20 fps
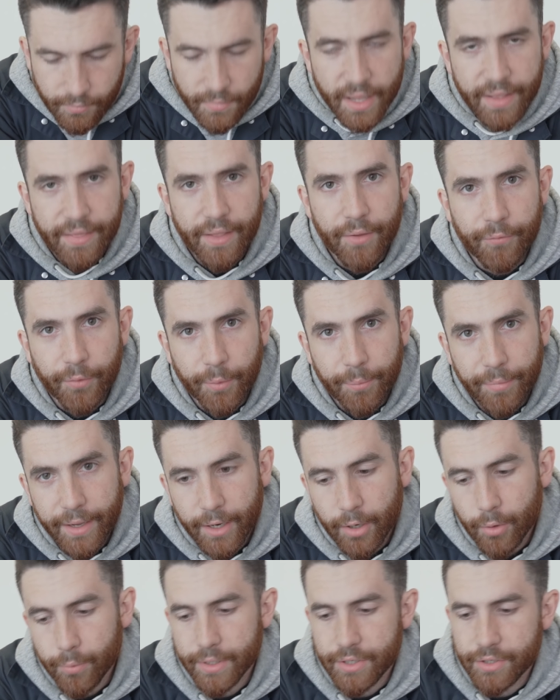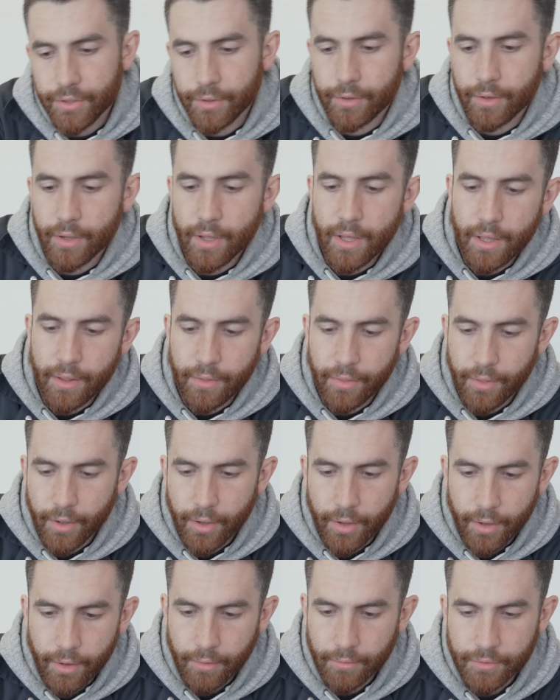And then from there we took
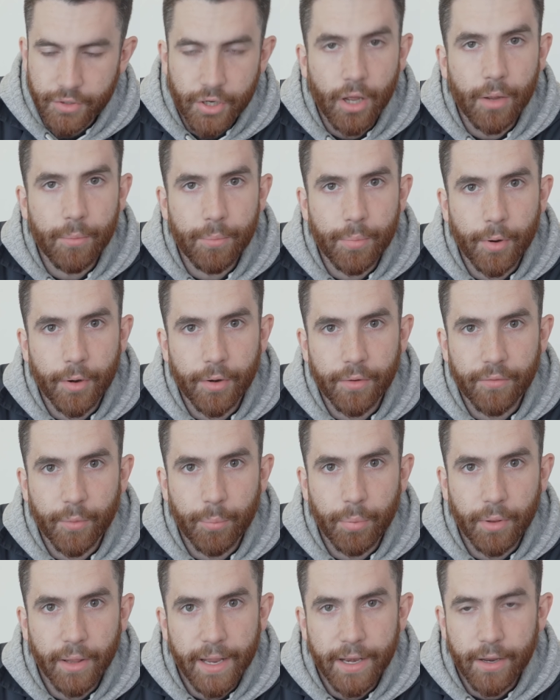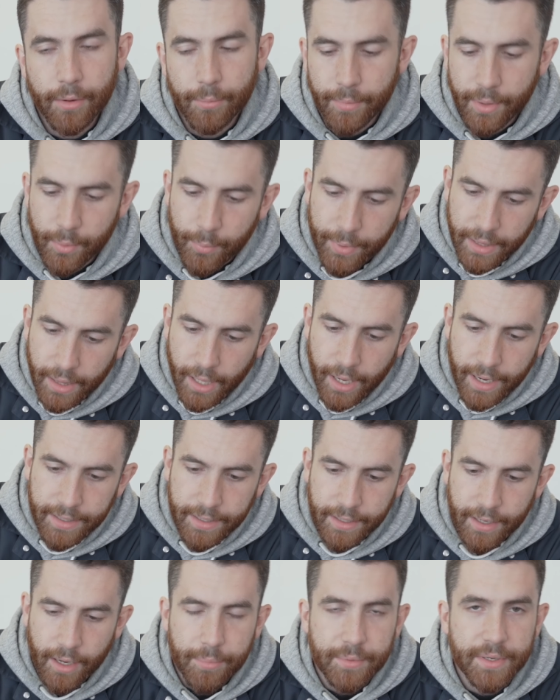the top part of the plenum and we
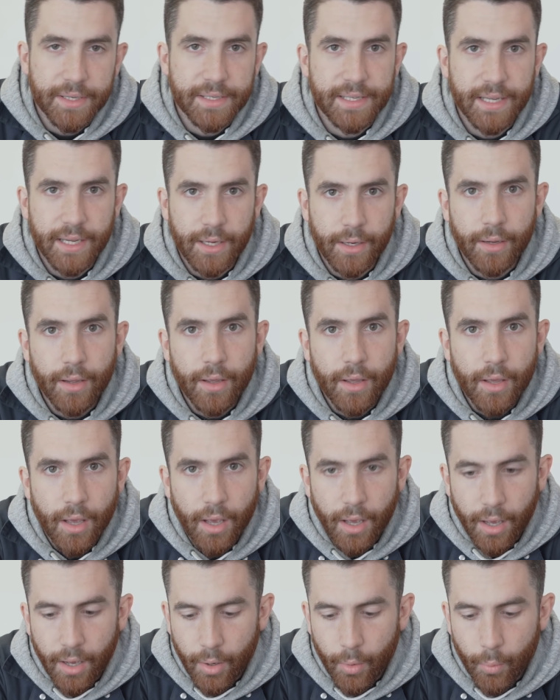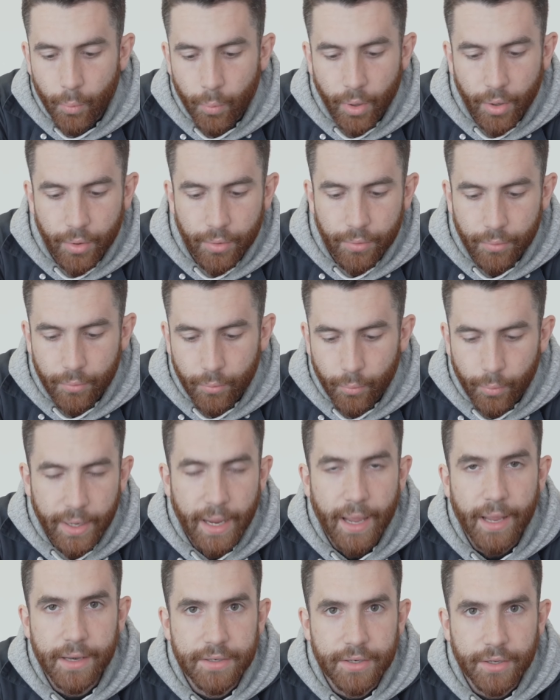lined it up to see what we
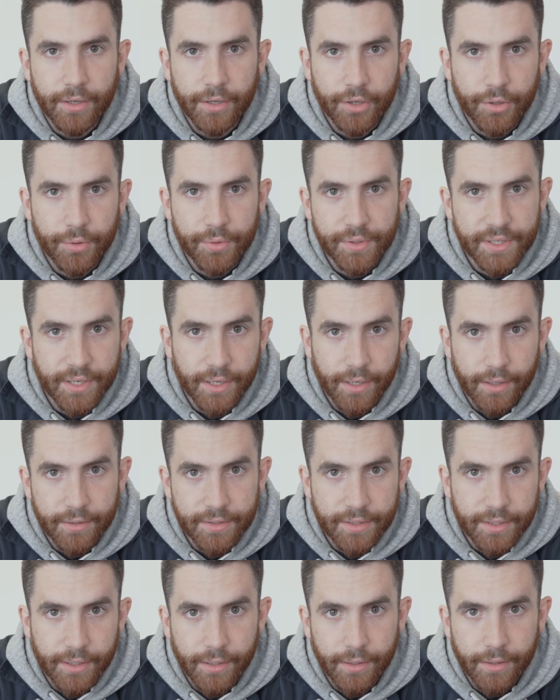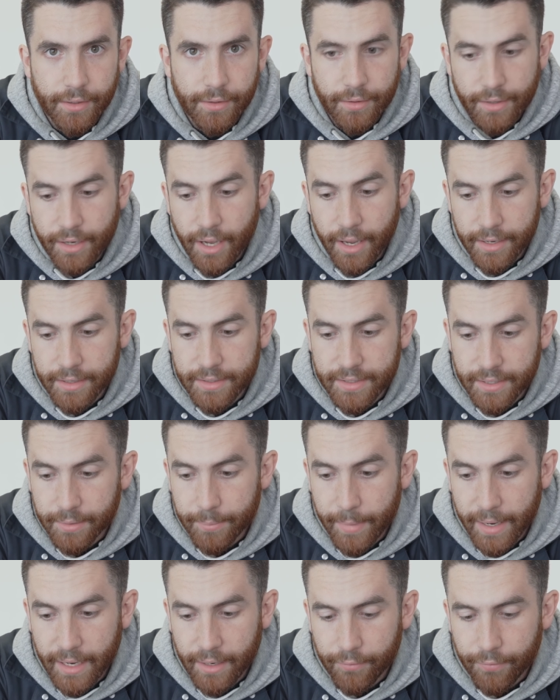had to use to cut it to
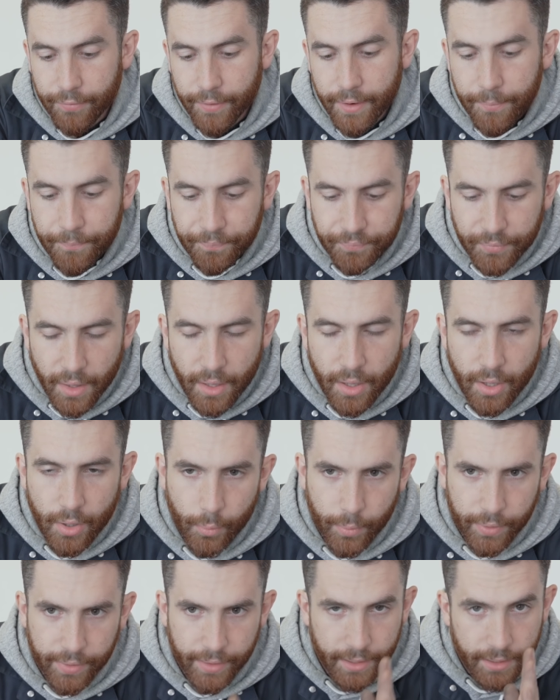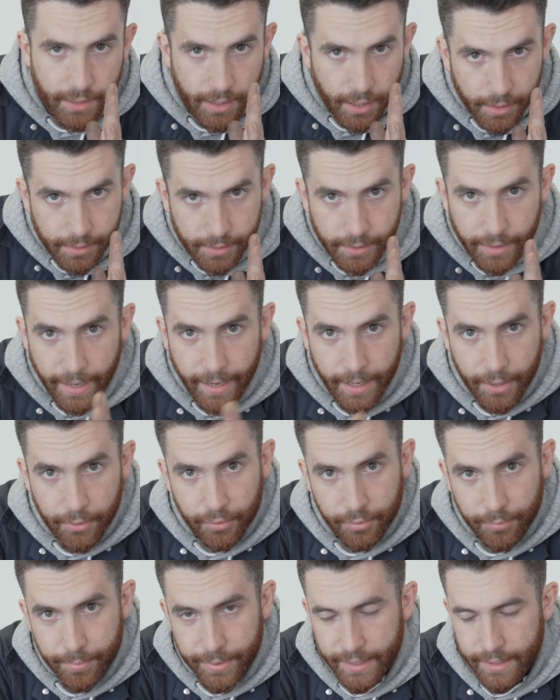make it fit. We then cut an
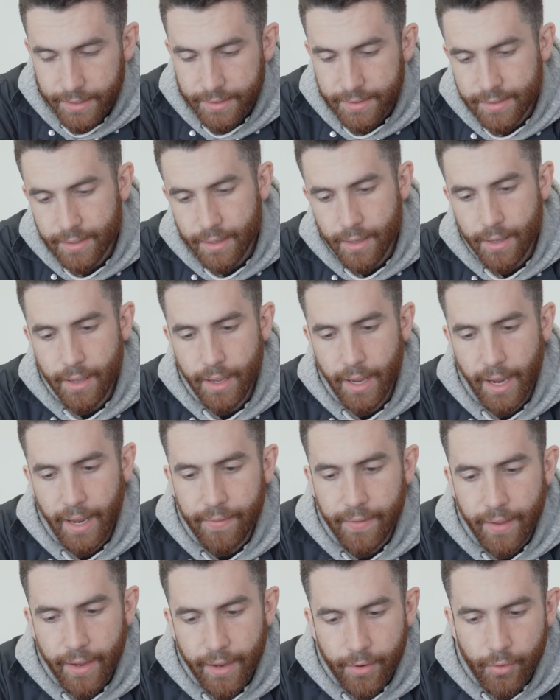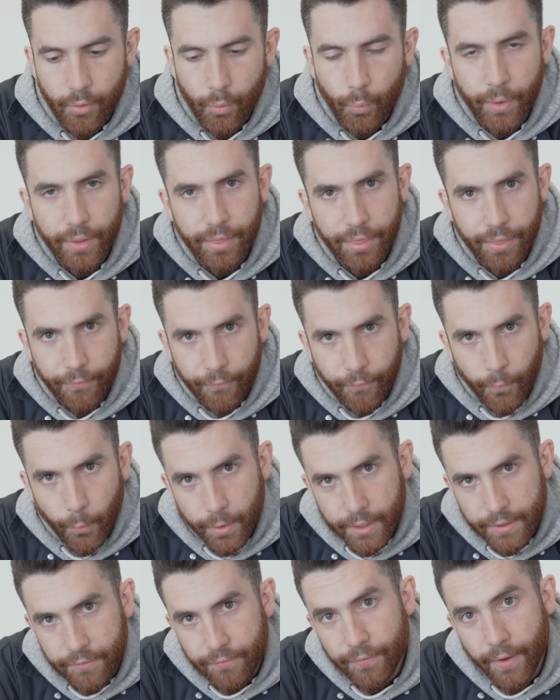angled piece, and then with the
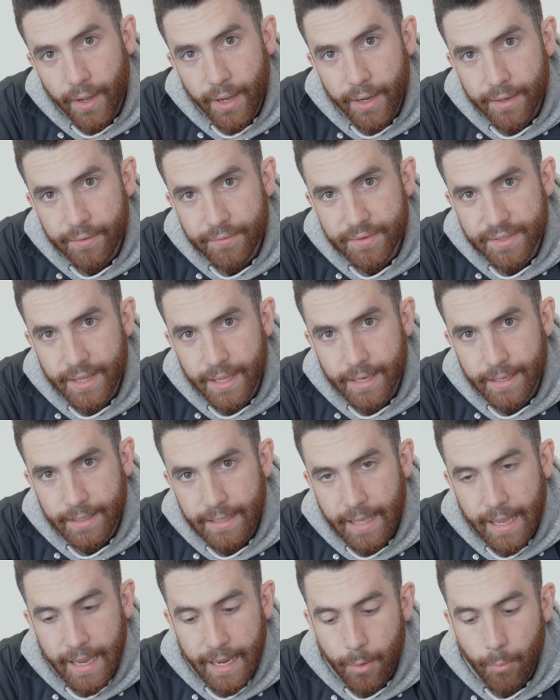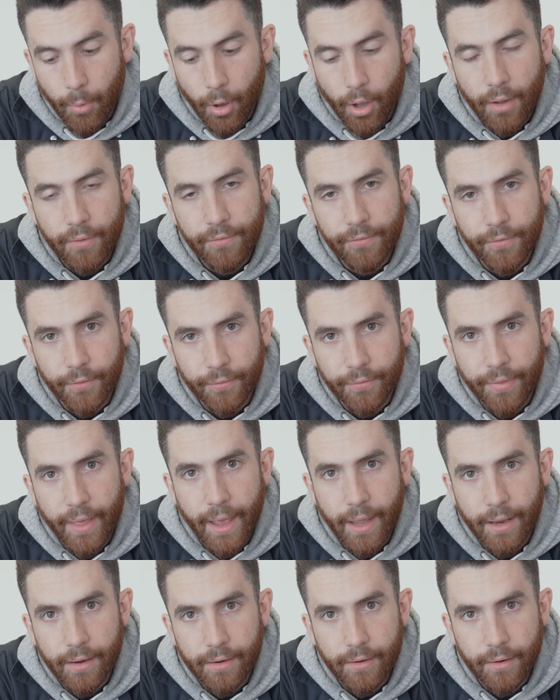45s that came off of
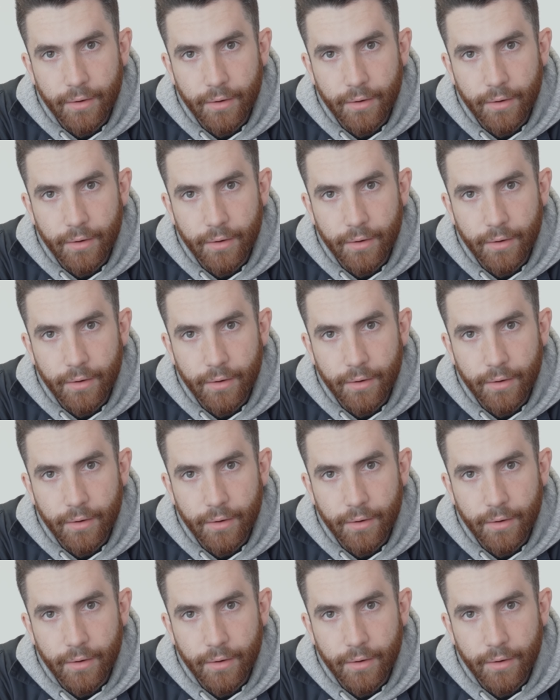that,